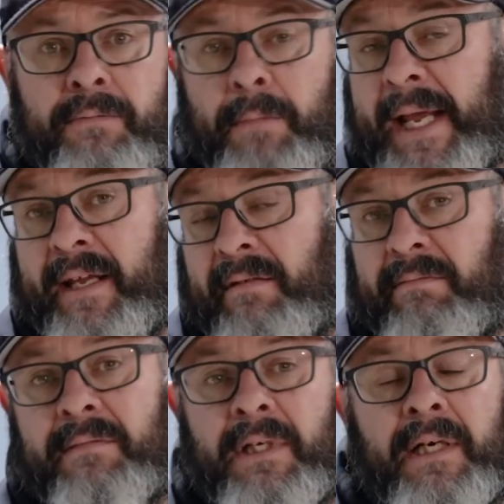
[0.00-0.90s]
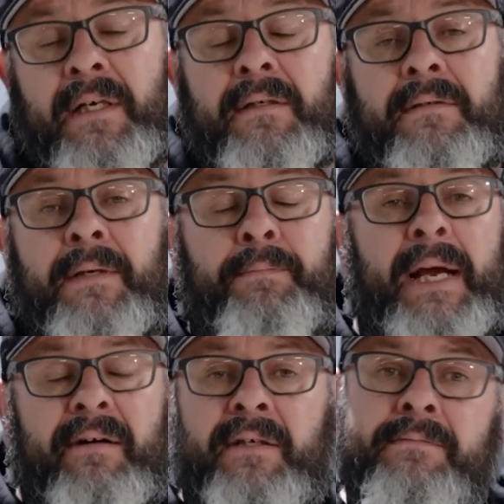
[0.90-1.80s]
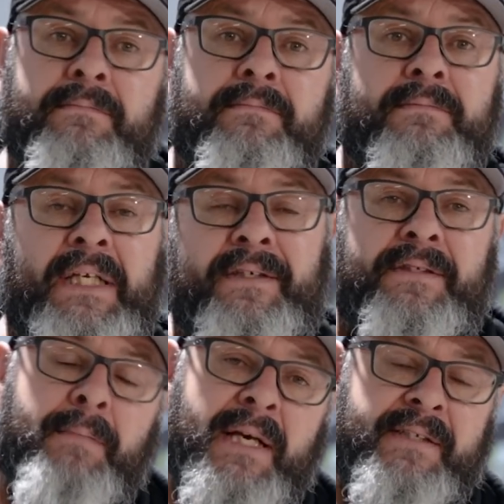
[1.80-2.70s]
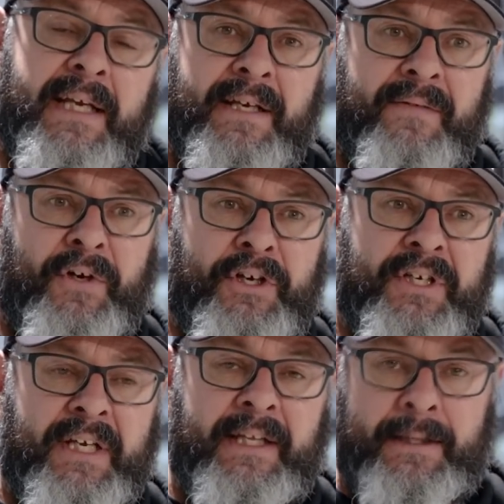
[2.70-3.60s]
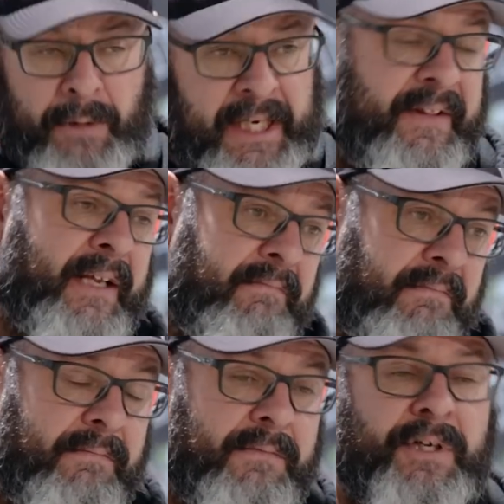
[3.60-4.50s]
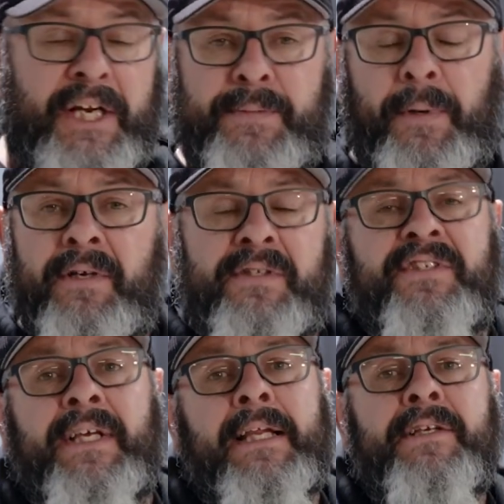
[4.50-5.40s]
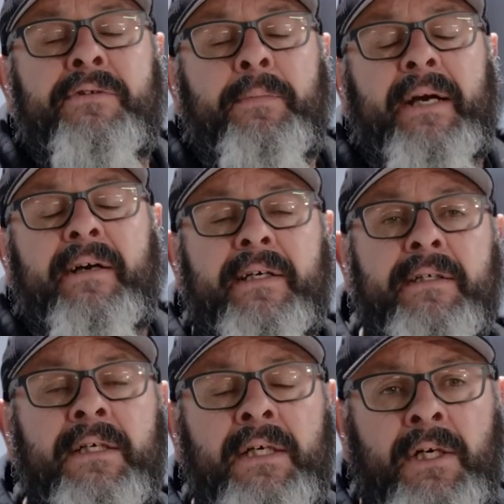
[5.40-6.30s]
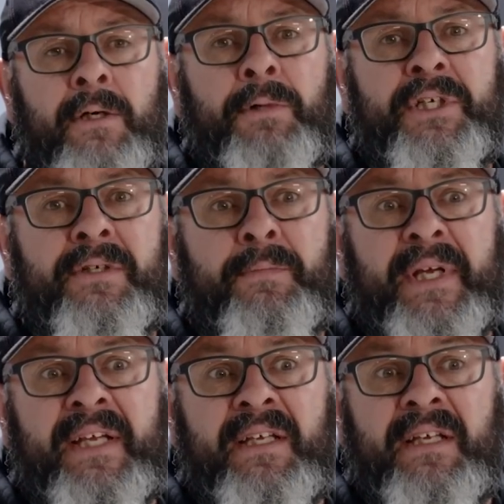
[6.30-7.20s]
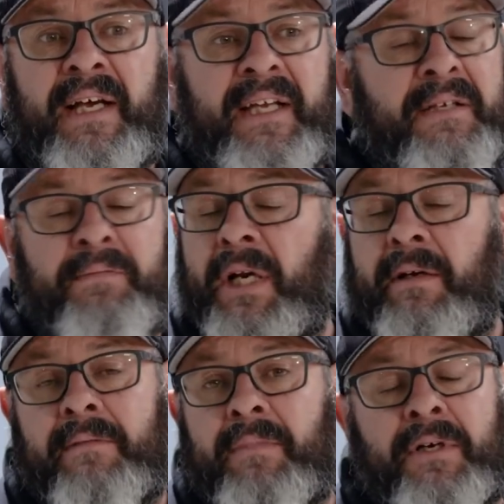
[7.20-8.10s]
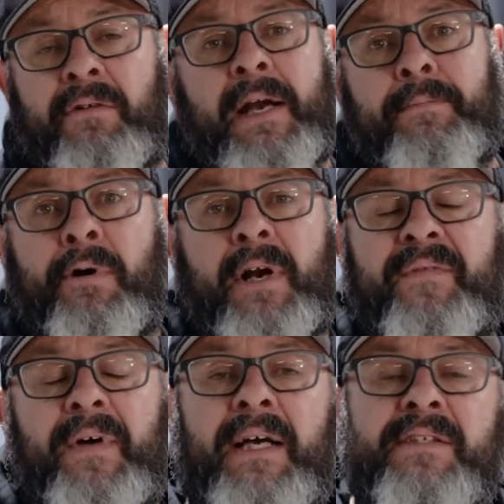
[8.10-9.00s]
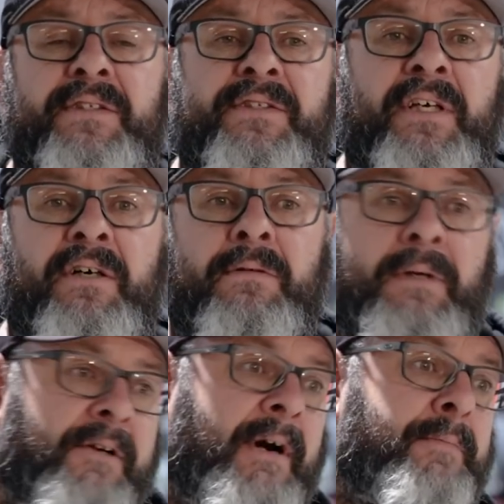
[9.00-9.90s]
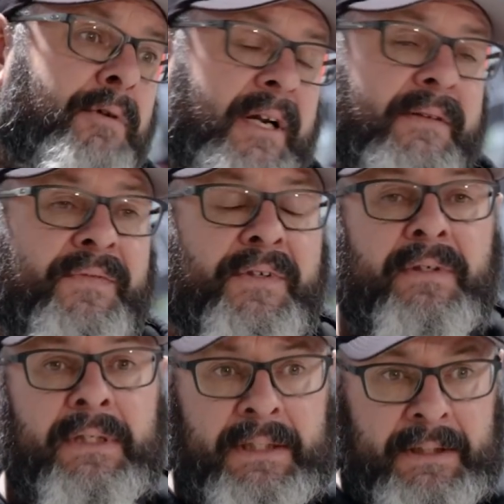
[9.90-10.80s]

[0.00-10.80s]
make a Barra into Mustang conversion kit that we could then transpose and sell into America, which should be a great product for us to sell, a great product for,